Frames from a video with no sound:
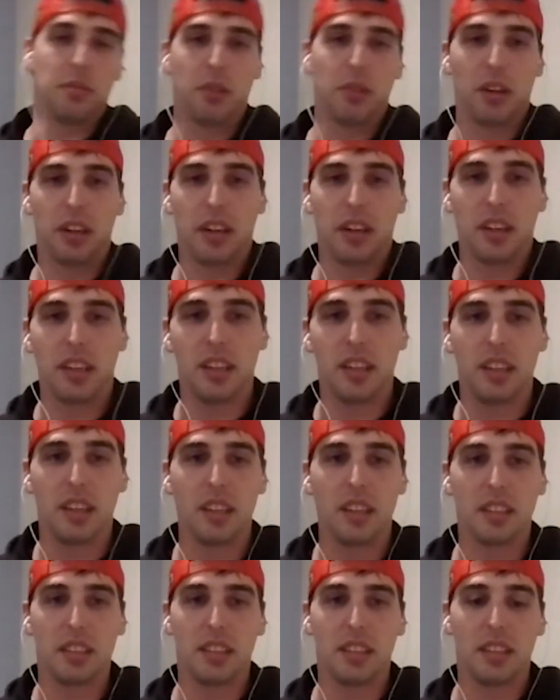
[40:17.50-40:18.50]
work and he
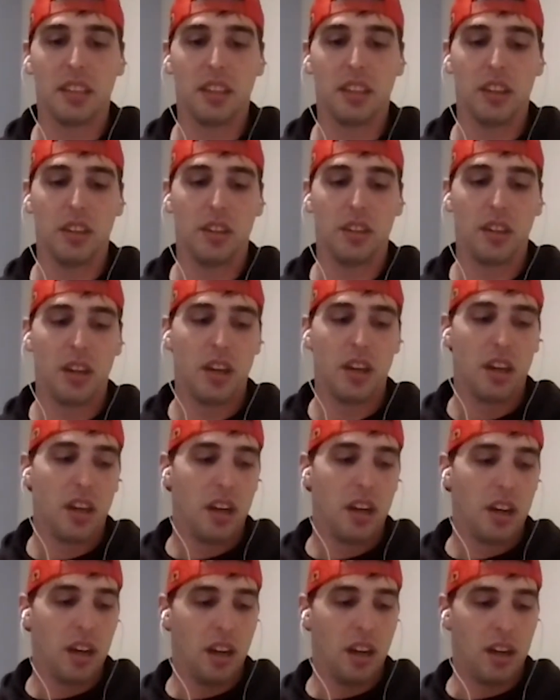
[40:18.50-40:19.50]
does it, you know?
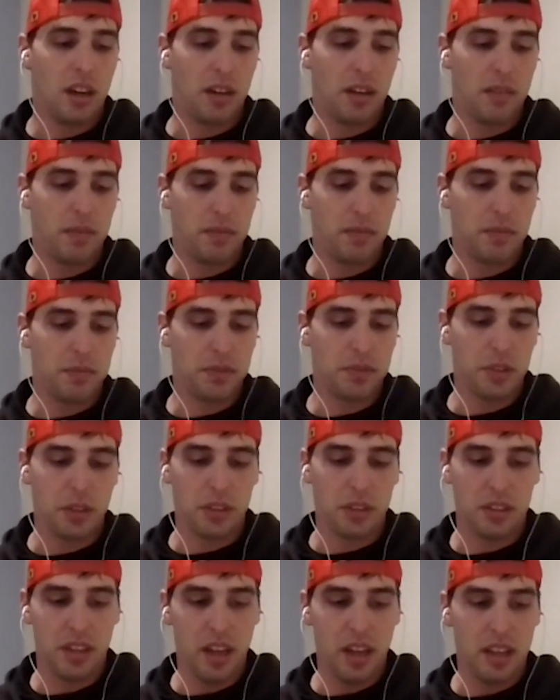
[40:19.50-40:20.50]
So
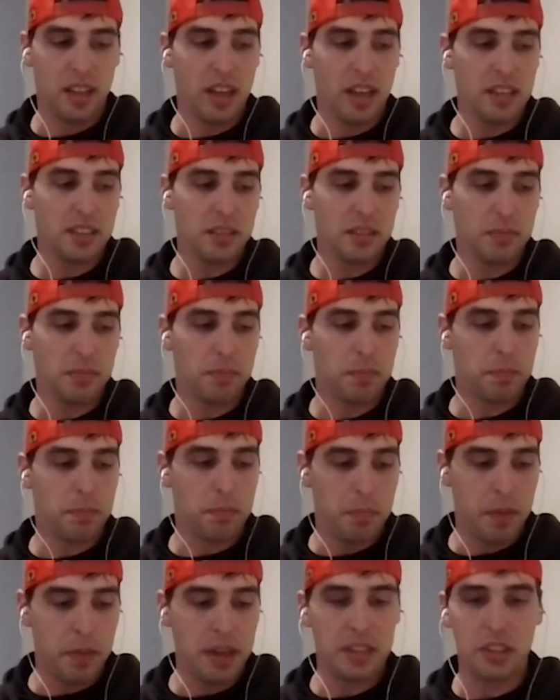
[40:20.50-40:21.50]
yeah, that's a
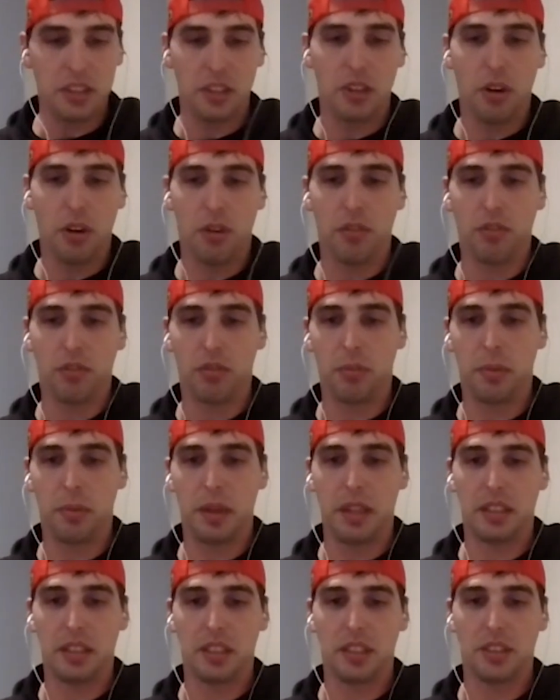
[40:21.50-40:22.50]
major goal for me,
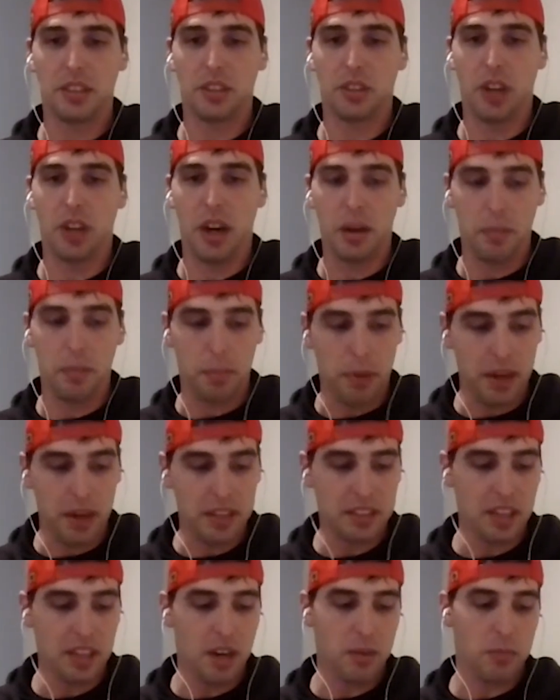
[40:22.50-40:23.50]
is just to try to
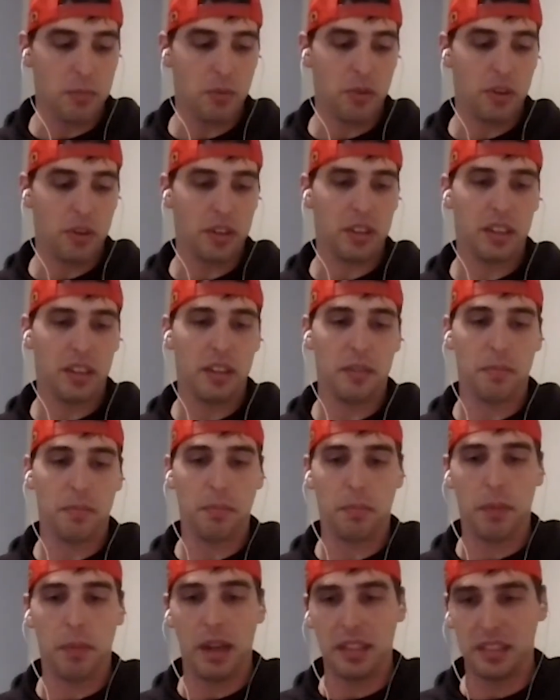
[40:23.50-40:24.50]
branch out more and get
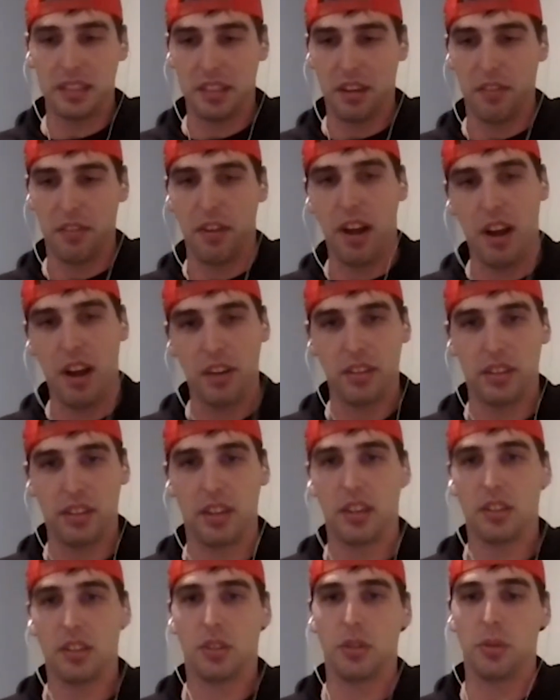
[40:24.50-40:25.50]
myself out
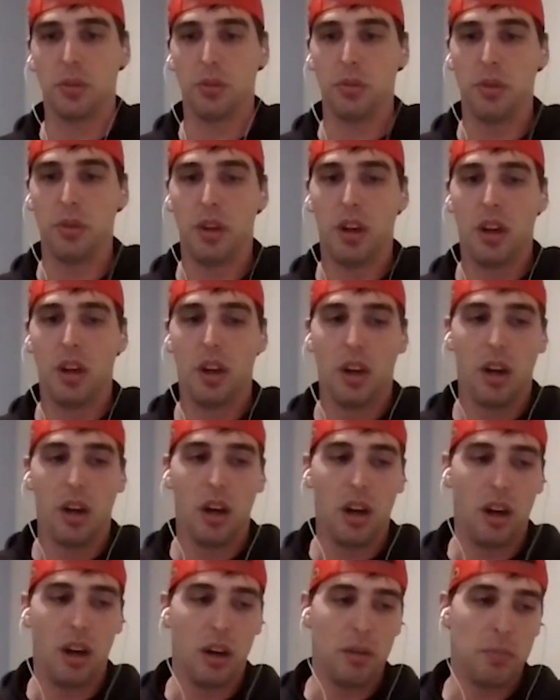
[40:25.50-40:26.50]
there to
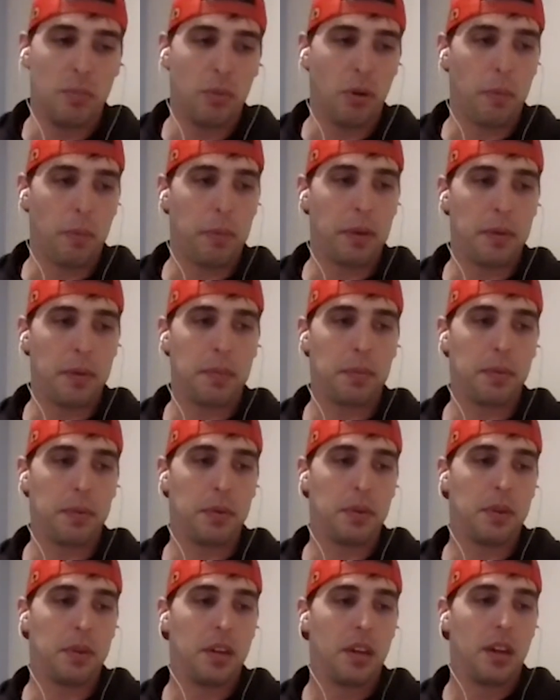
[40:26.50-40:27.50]
more
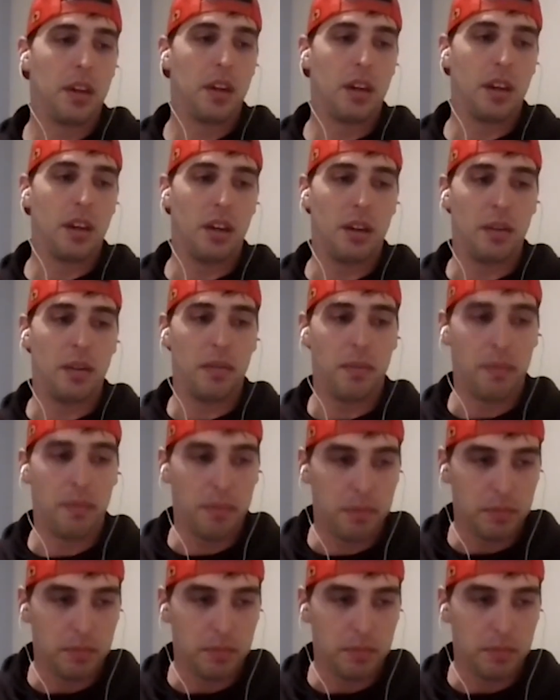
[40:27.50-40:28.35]
people. You